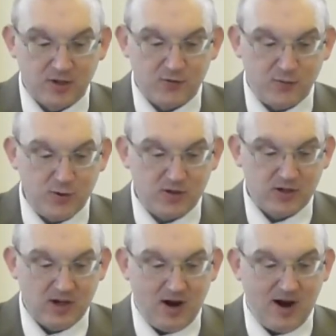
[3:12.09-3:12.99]

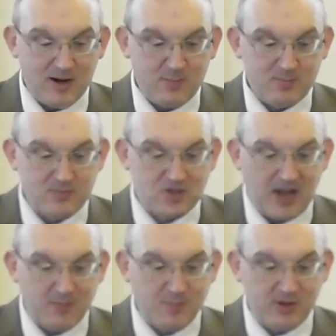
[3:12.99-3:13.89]
flute, harp,
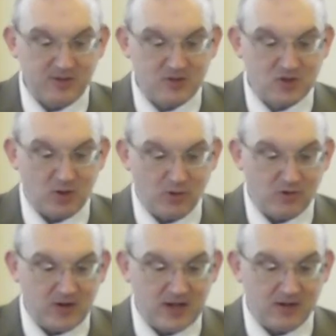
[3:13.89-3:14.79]
sackbut,
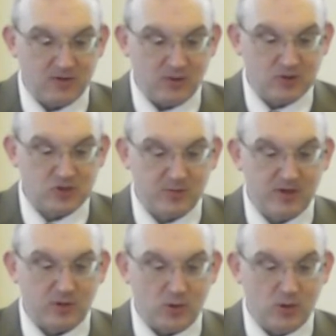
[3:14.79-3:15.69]
psaltery, and dulcimer,
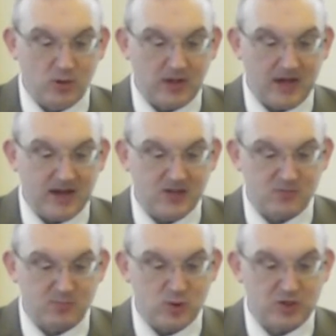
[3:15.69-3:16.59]
and all kinds of
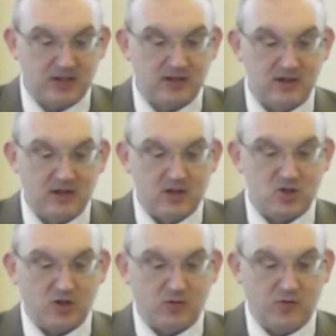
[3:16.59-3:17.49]
music,
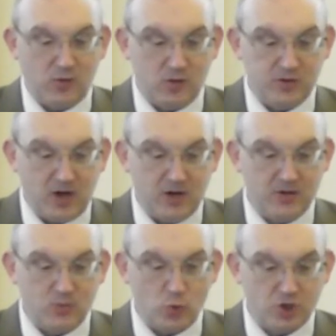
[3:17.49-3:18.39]
shall fall down
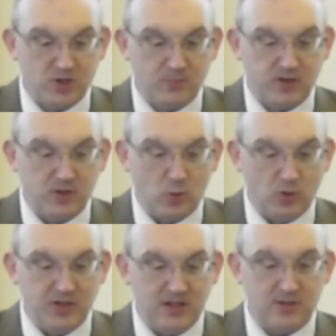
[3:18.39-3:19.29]
and worship the
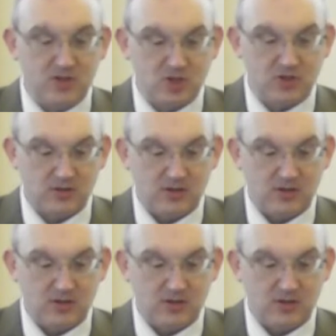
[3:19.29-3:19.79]
golden image.